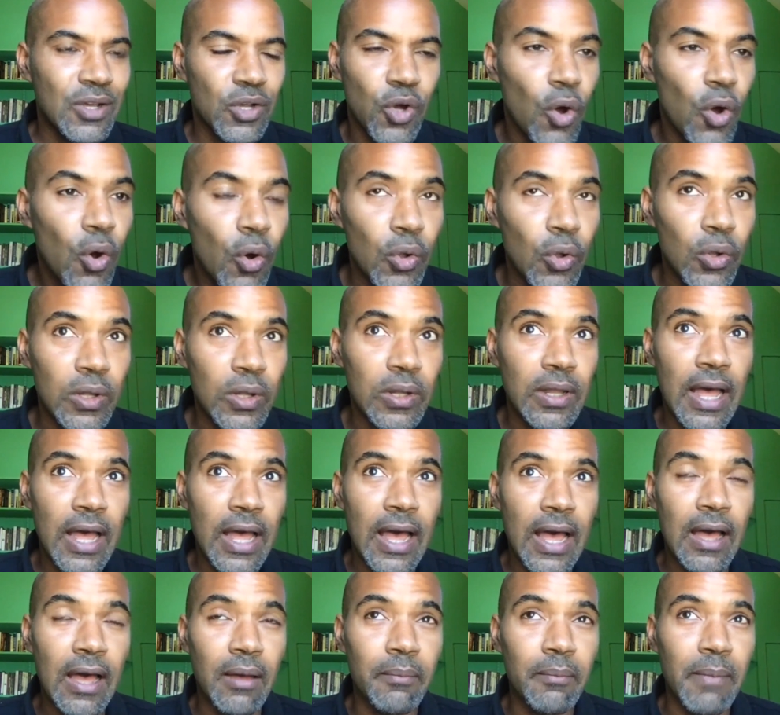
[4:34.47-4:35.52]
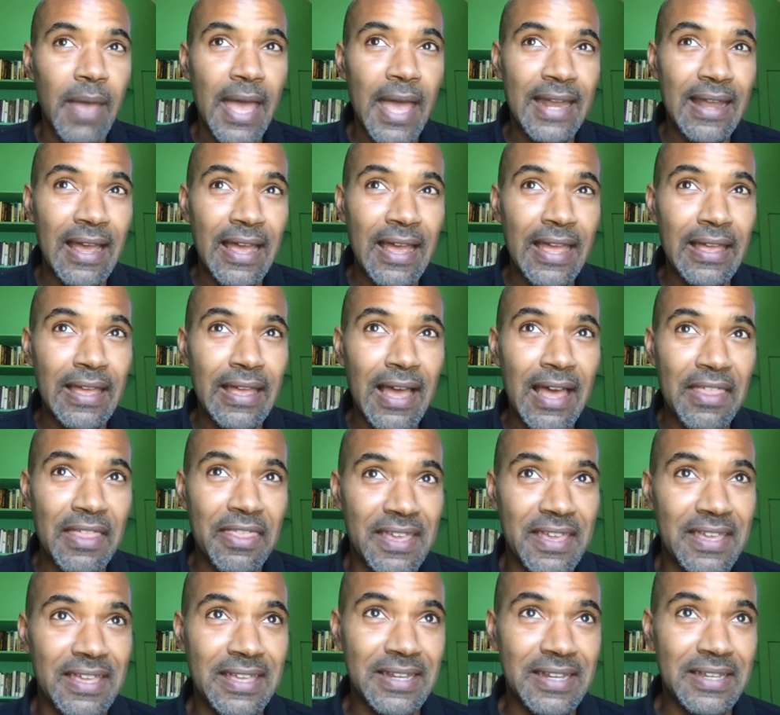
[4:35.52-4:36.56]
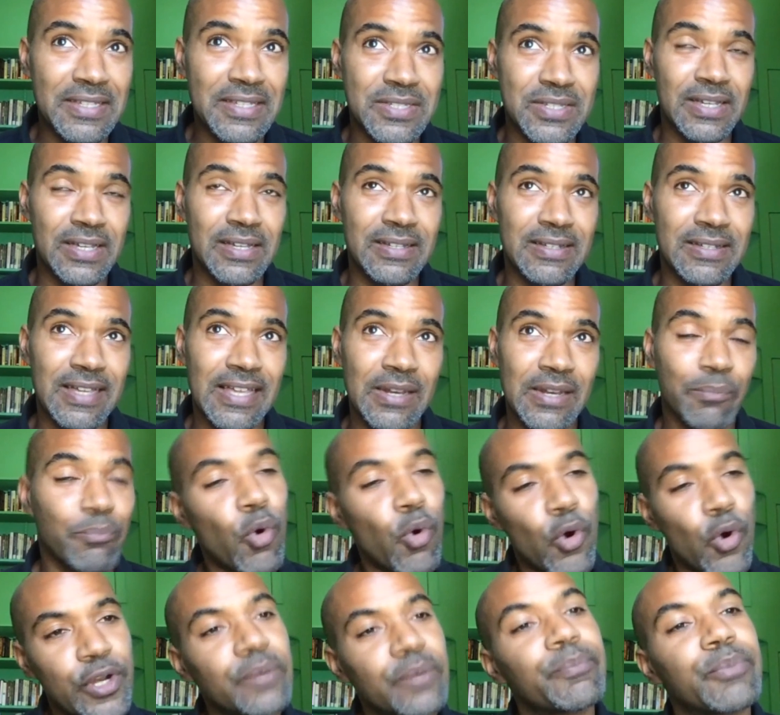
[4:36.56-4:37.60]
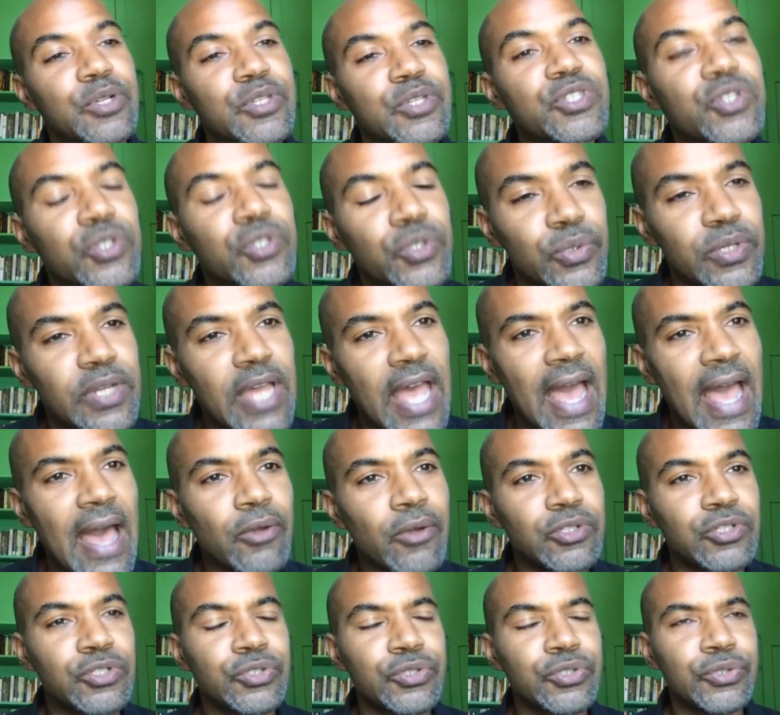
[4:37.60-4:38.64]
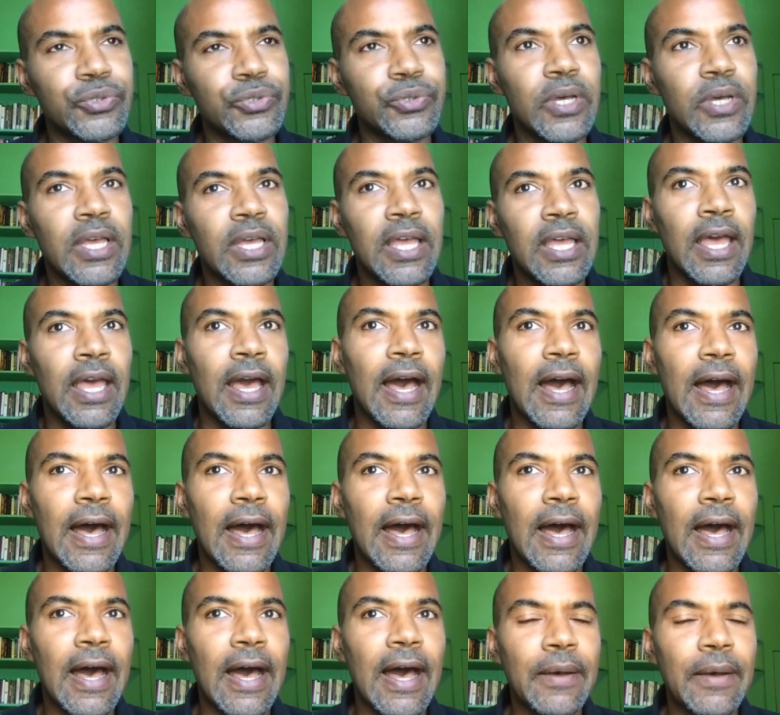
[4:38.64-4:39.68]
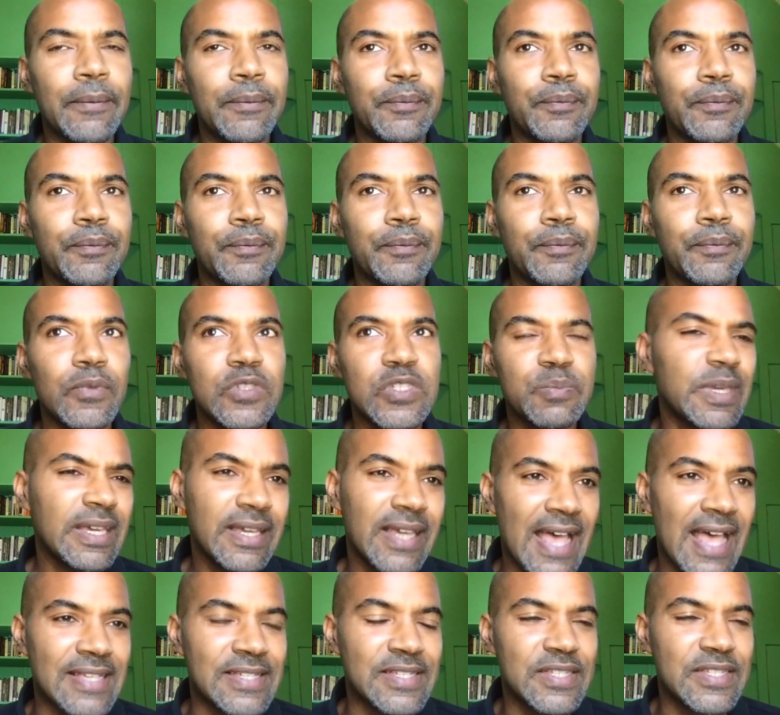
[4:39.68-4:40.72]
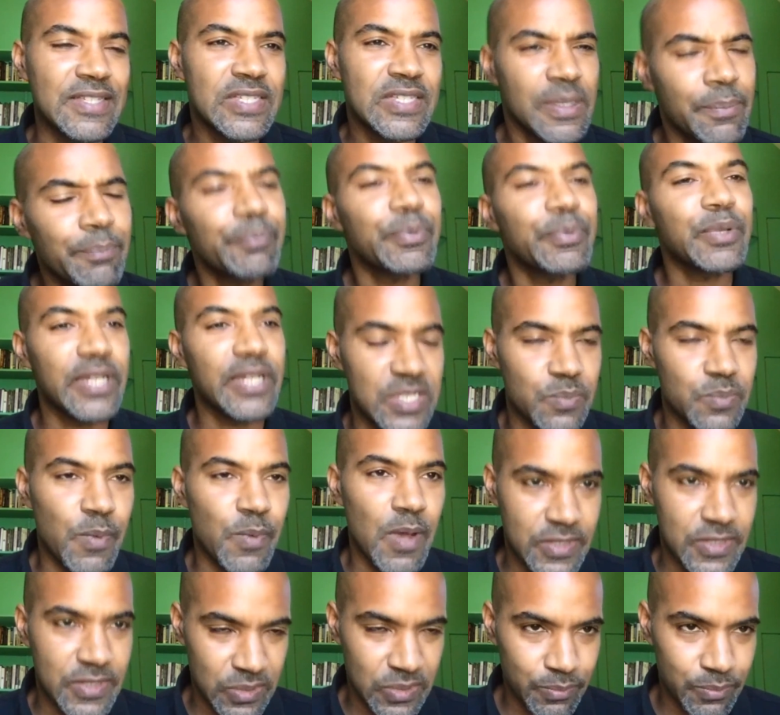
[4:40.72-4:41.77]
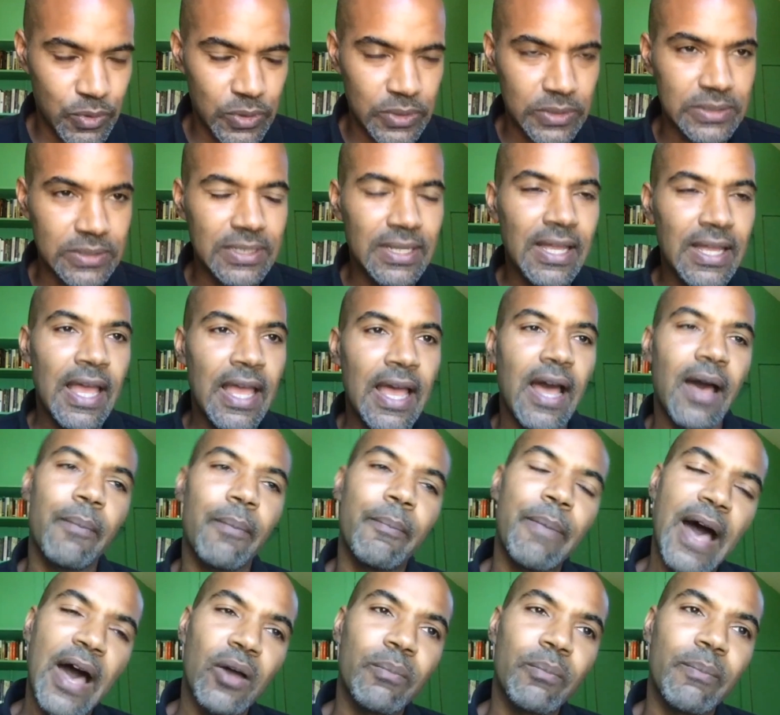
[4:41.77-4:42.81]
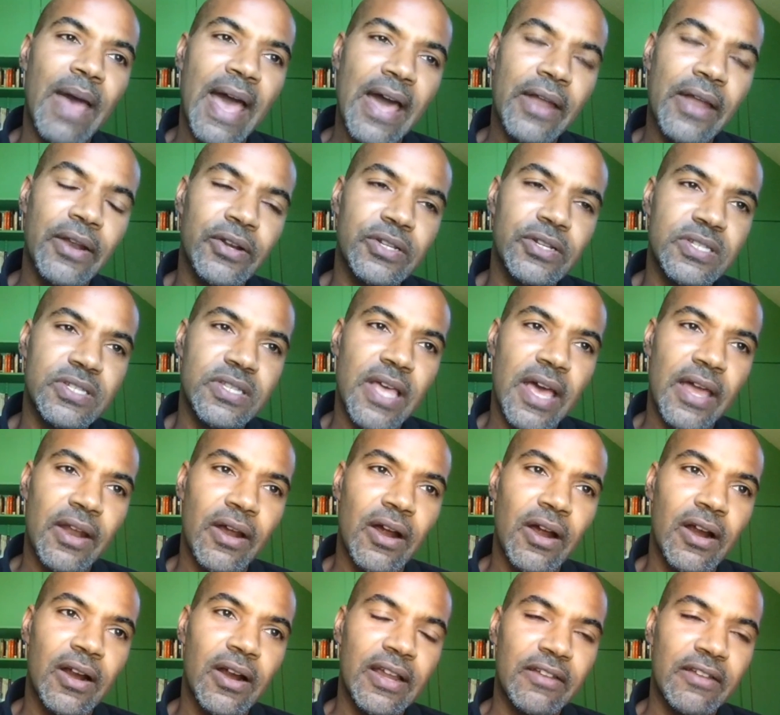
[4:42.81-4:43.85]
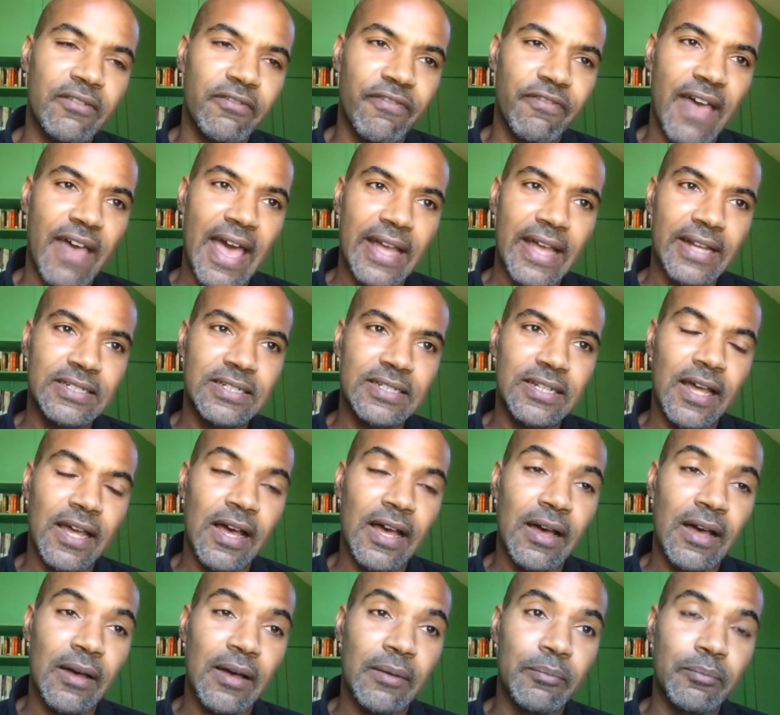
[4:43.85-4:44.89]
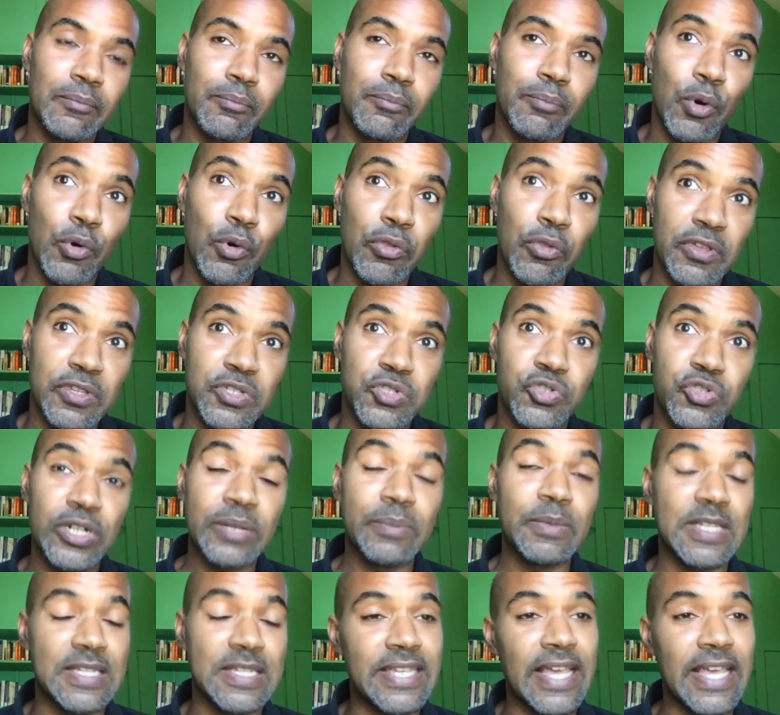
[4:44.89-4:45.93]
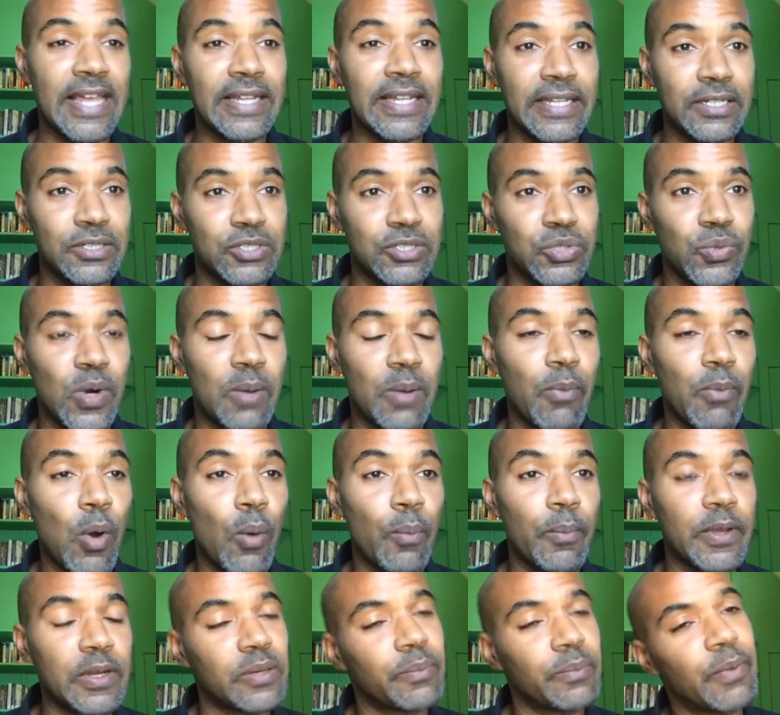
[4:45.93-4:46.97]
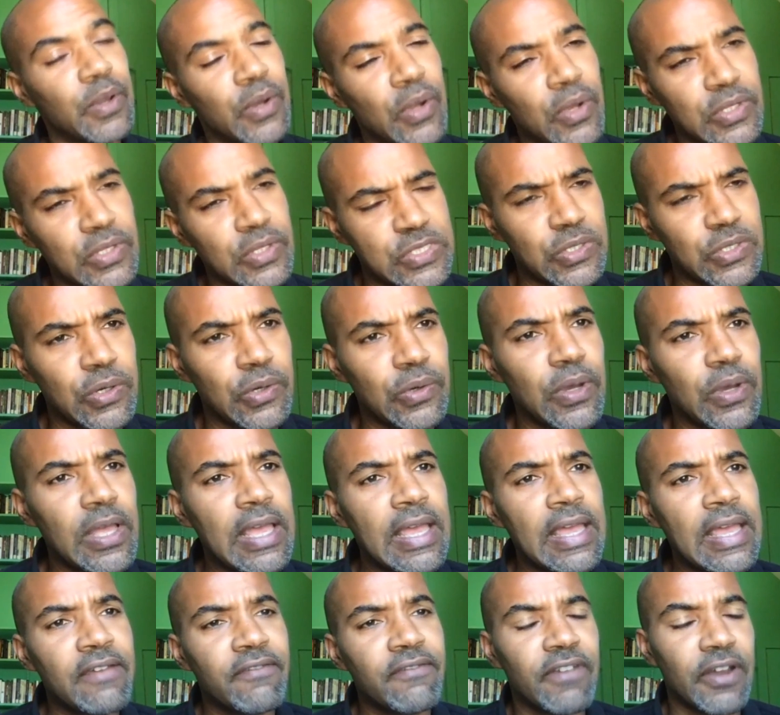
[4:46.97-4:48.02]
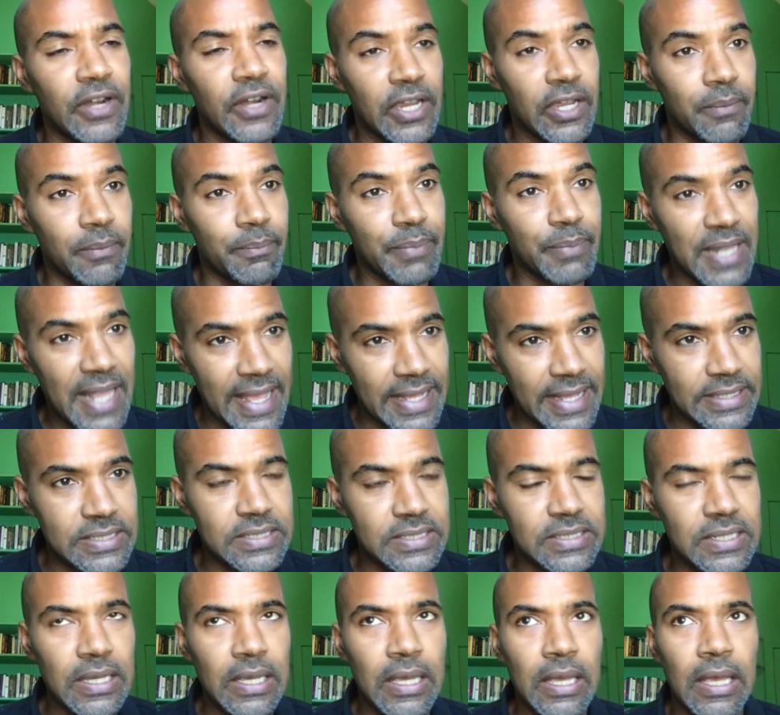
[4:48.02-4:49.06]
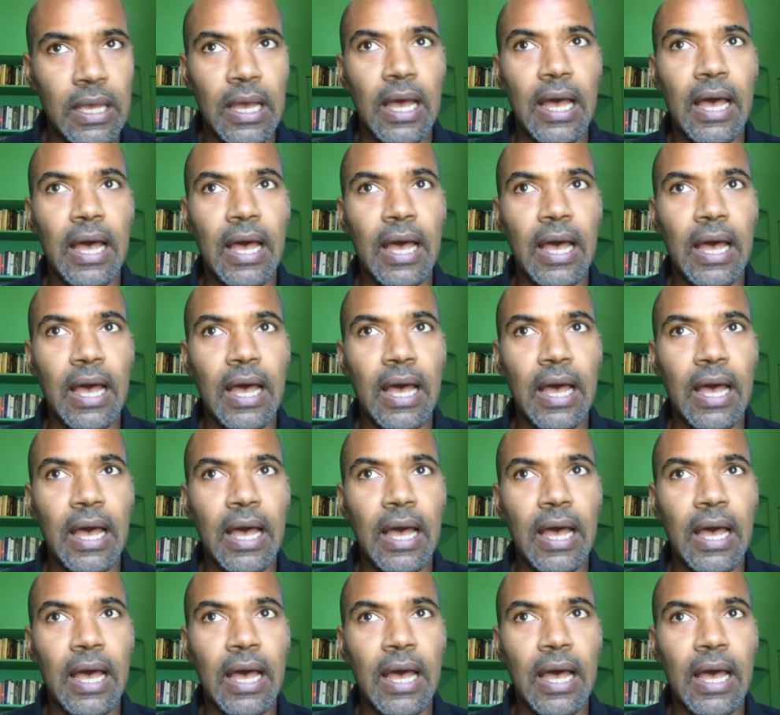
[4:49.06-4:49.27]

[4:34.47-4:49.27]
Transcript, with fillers: goal, um, and I, I, think it is a, an important pursuit, how to um, speak as simply as possible about matters that are, in fact, um, both extremely salient to our moment, but also very complex.